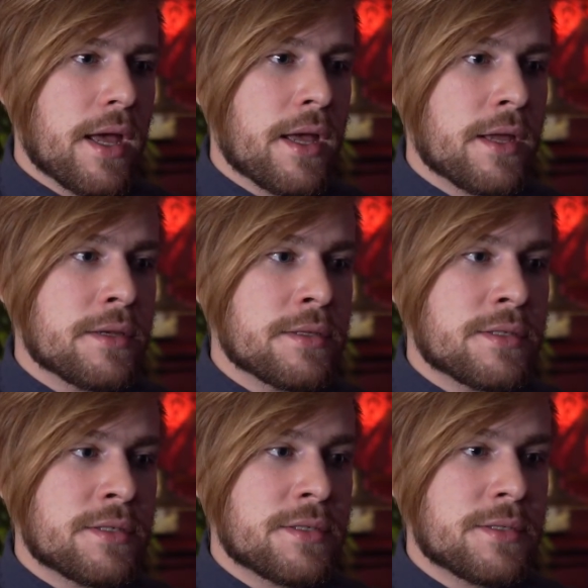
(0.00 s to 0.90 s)
on.
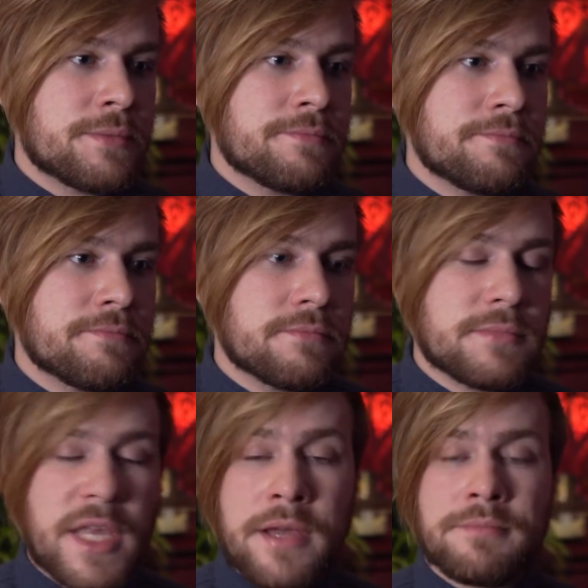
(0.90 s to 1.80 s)

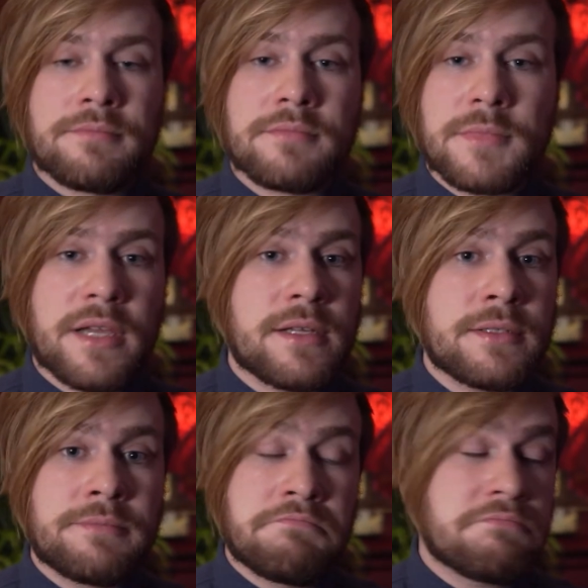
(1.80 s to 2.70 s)
And yeah,
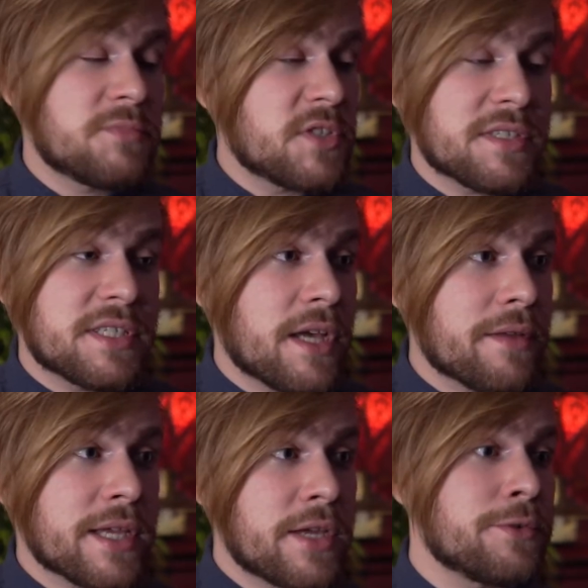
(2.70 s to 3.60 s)
I'll just see
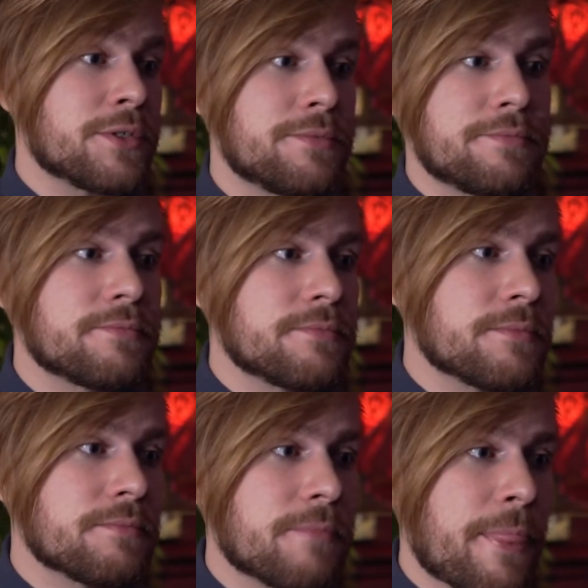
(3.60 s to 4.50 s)
how that goes.
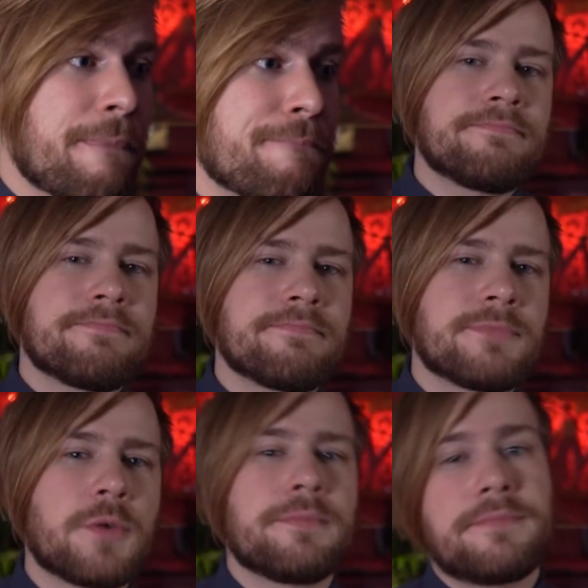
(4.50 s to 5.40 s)

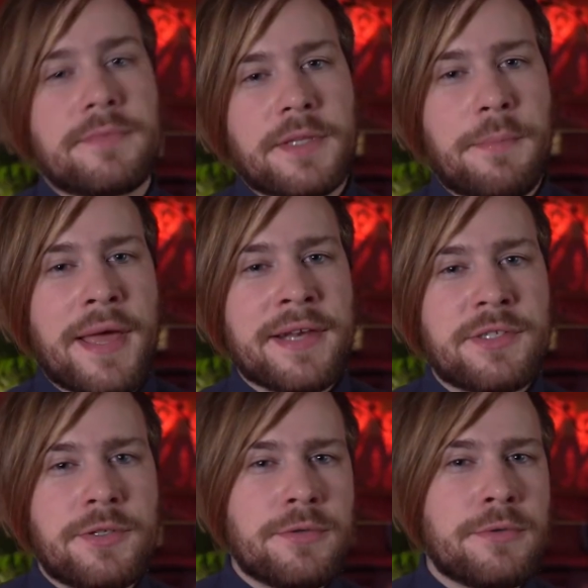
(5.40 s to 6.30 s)
So the plan
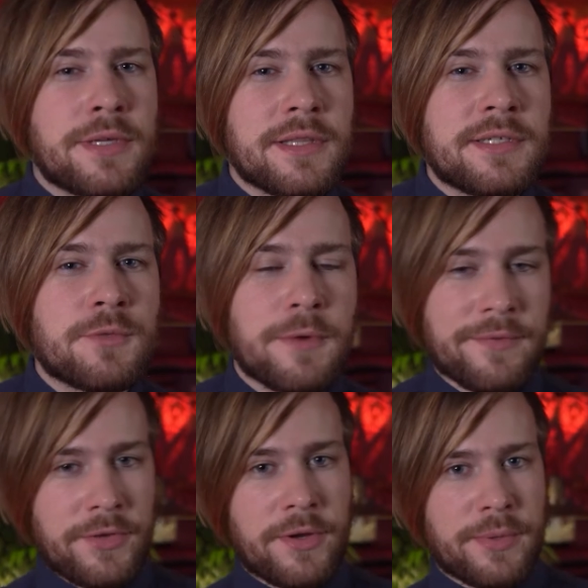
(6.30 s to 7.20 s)
is to do at least
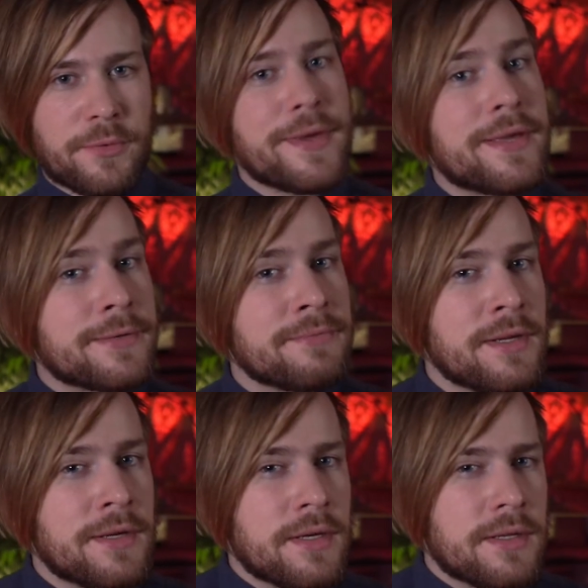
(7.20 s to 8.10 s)
one video per week,
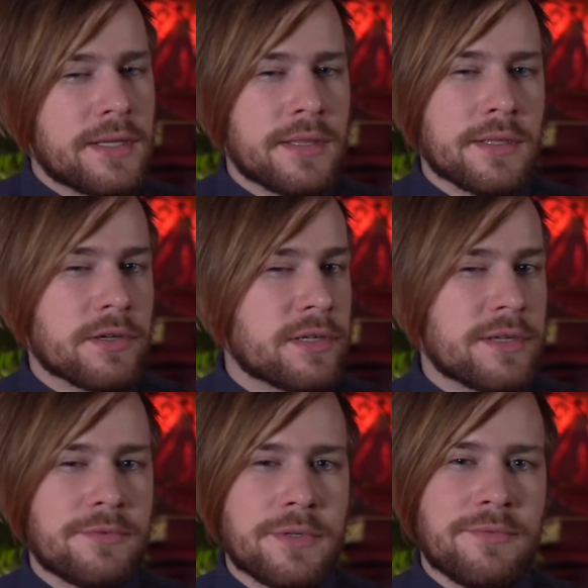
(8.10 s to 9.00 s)
and the
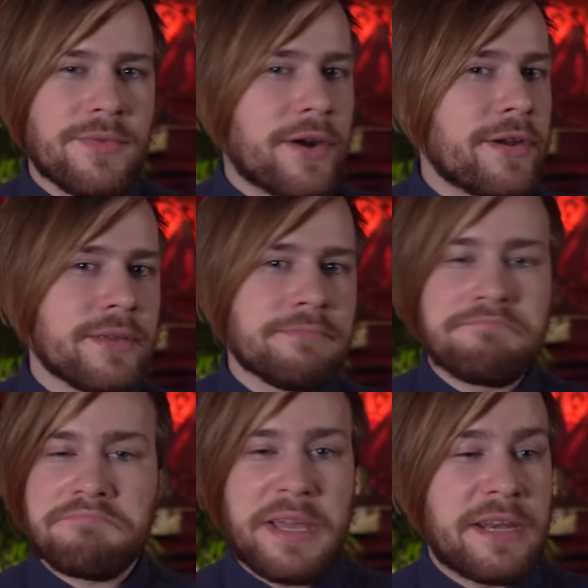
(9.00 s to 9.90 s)
content would vary,
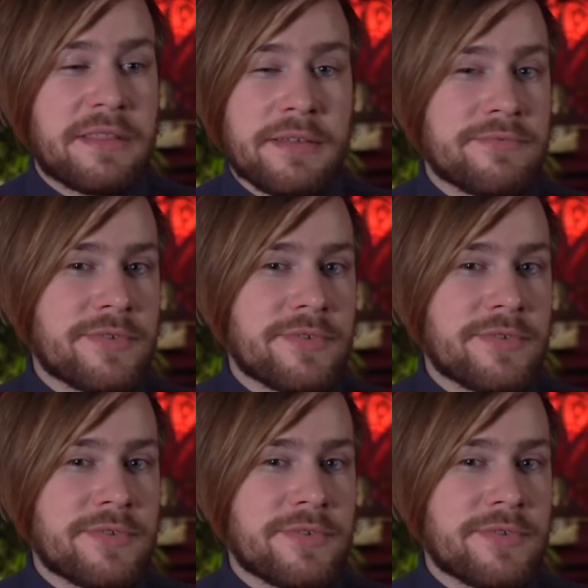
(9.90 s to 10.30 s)
anything